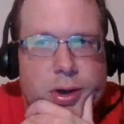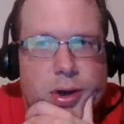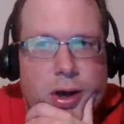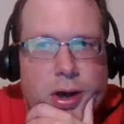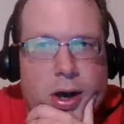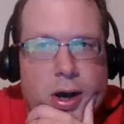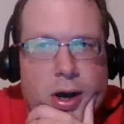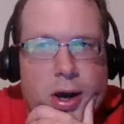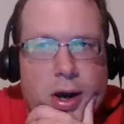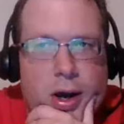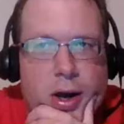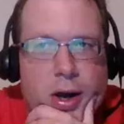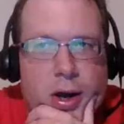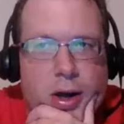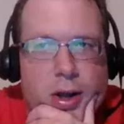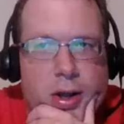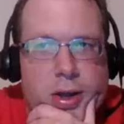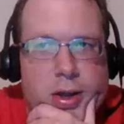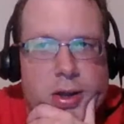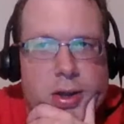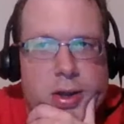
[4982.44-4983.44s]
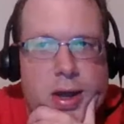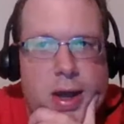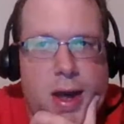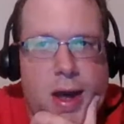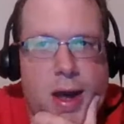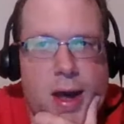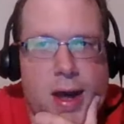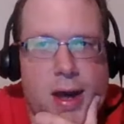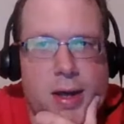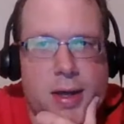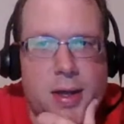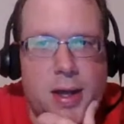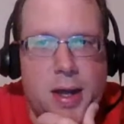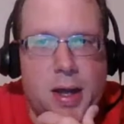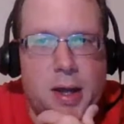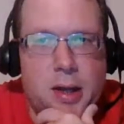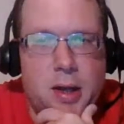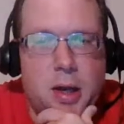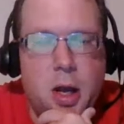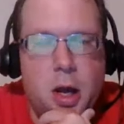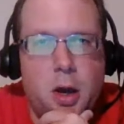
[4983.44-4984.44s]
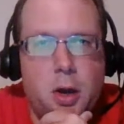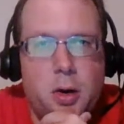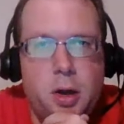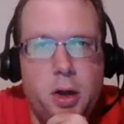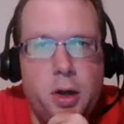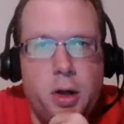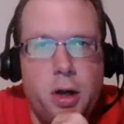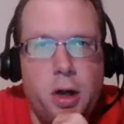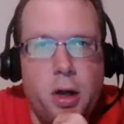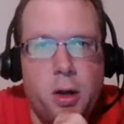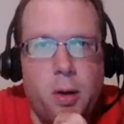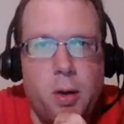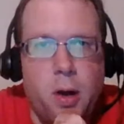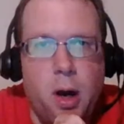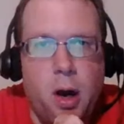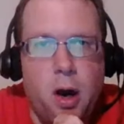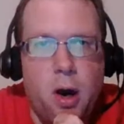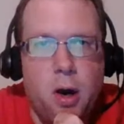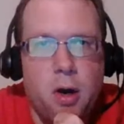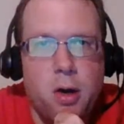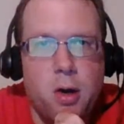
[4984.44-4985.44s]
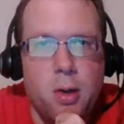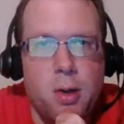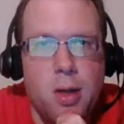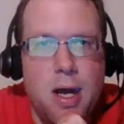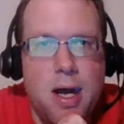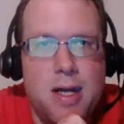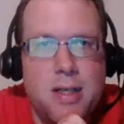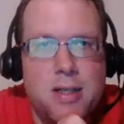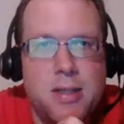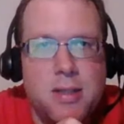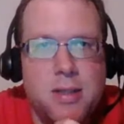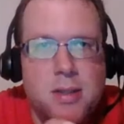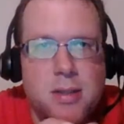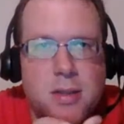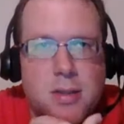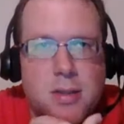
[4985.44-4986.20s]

Yeah. No. I'll go last.